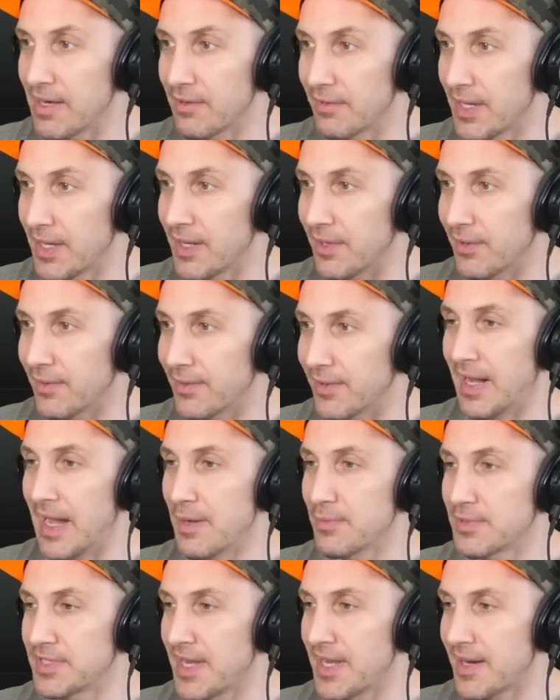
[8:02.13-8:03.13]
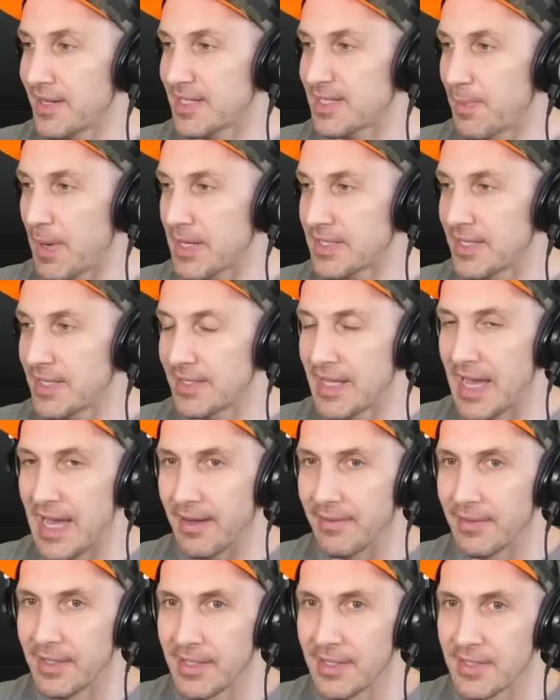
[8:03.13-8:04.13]
don't know. I was not expecting
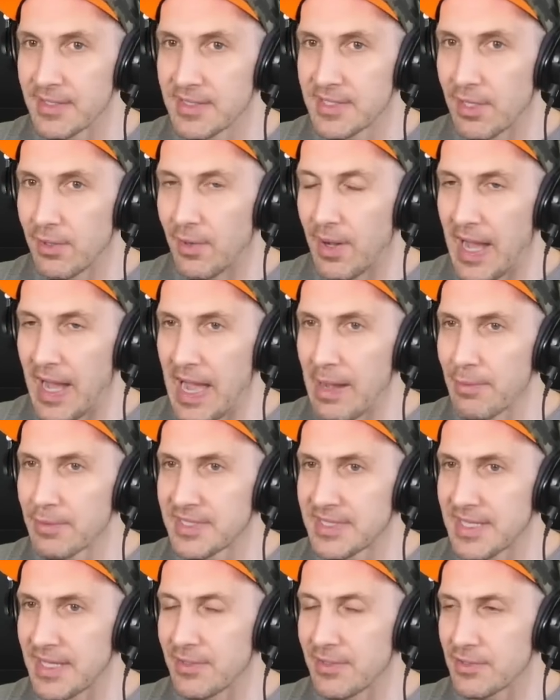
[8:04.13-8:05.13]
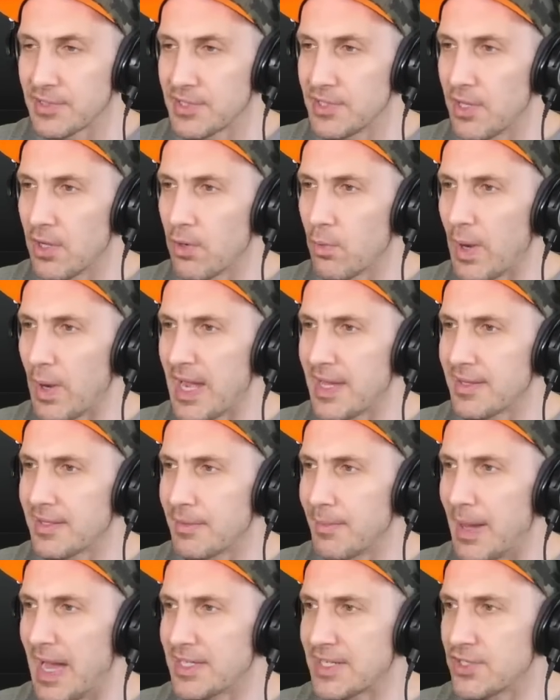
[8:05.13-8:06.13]
that. So I would say there's no way that
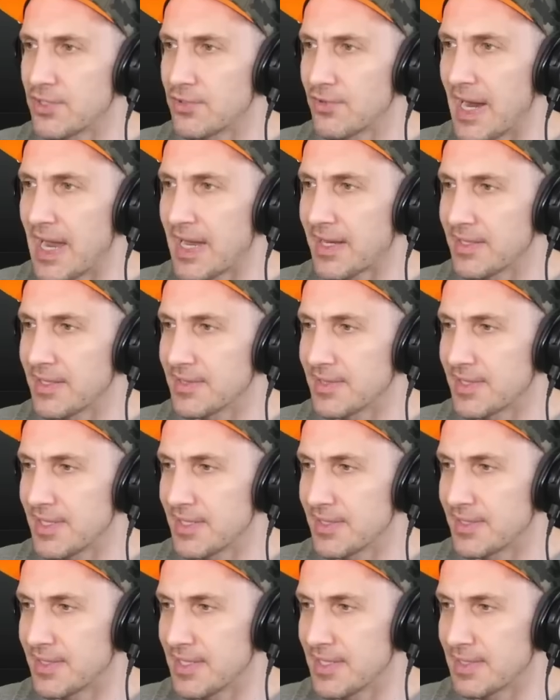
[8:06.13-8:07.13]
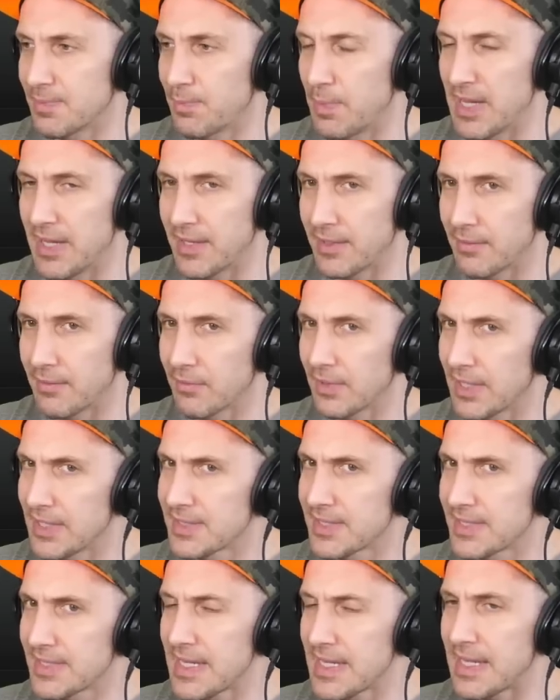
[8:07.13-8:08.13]
Imagine Dragons is this big.
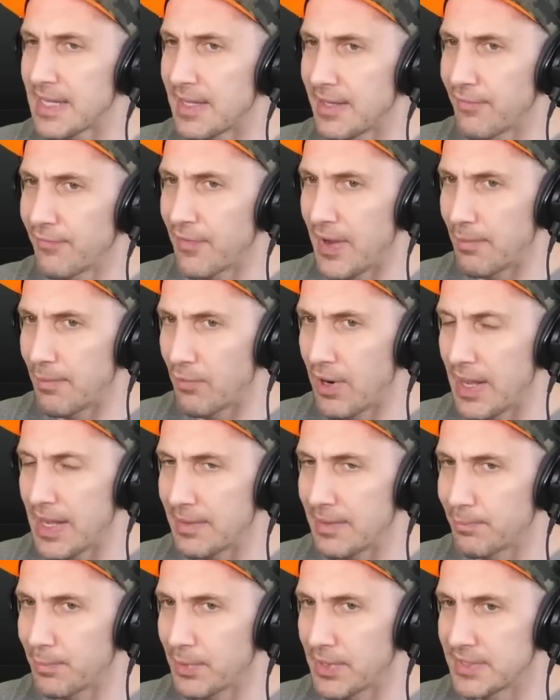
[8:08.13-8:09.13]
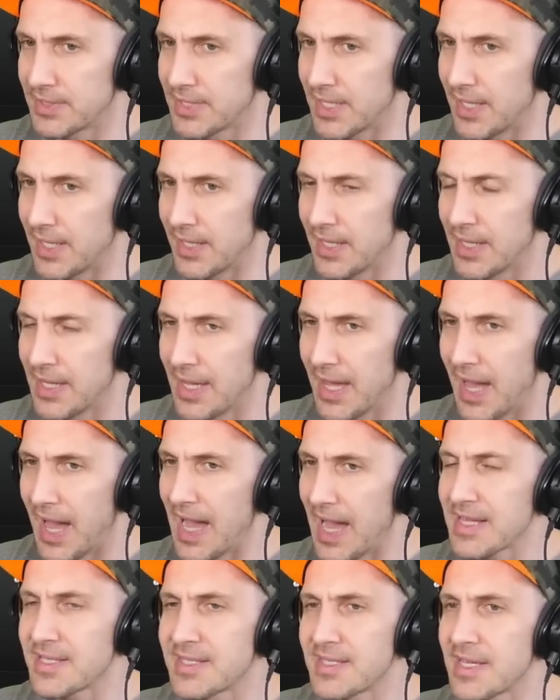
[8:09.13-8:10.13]
Let's see if I'm right, but uh,
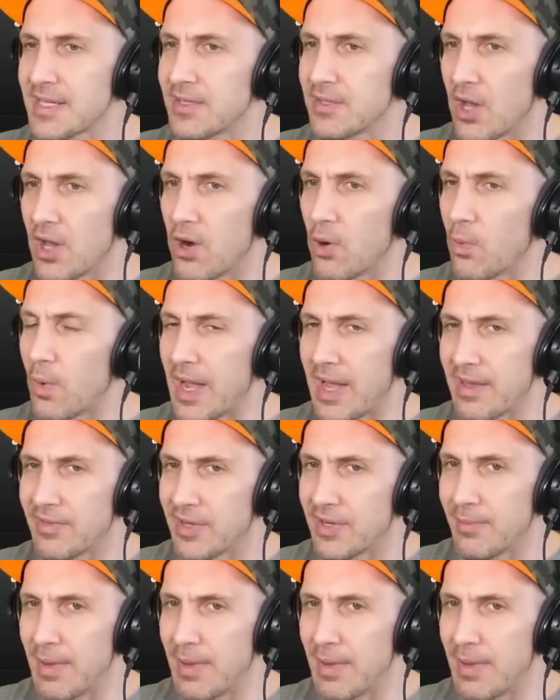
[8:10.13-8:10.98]
I see no way that